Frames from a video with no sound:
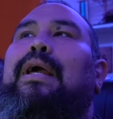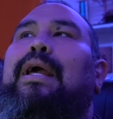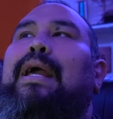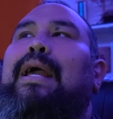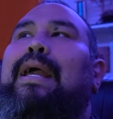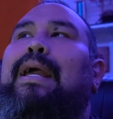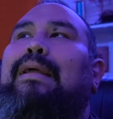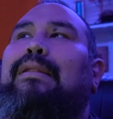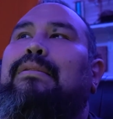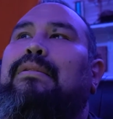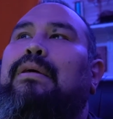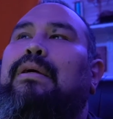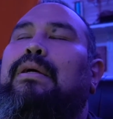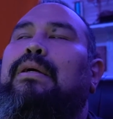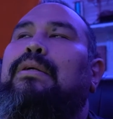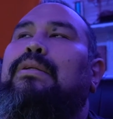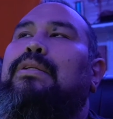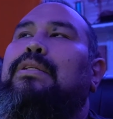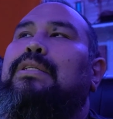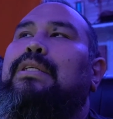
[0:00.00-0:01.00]
and
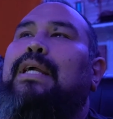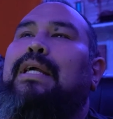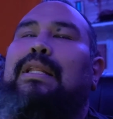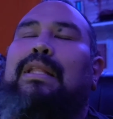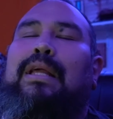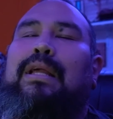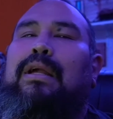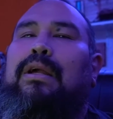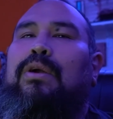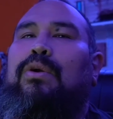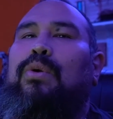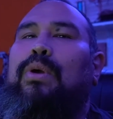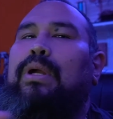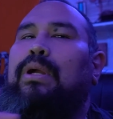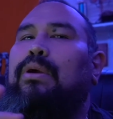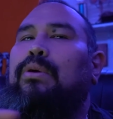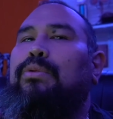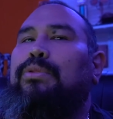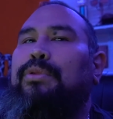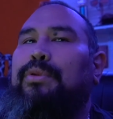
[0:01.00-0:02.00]
just kind of like a quick
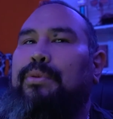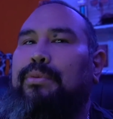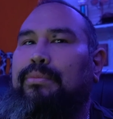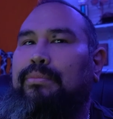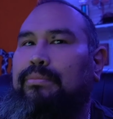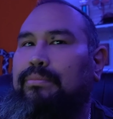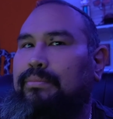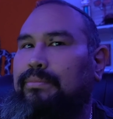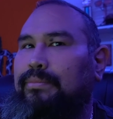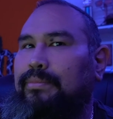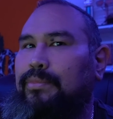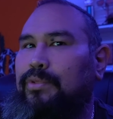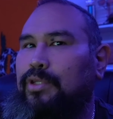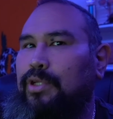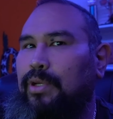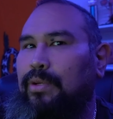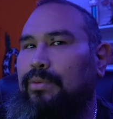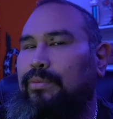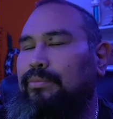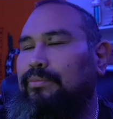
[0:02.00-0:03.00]
go through.
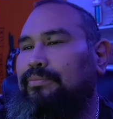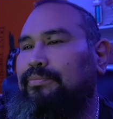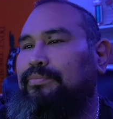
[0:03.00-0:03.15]
So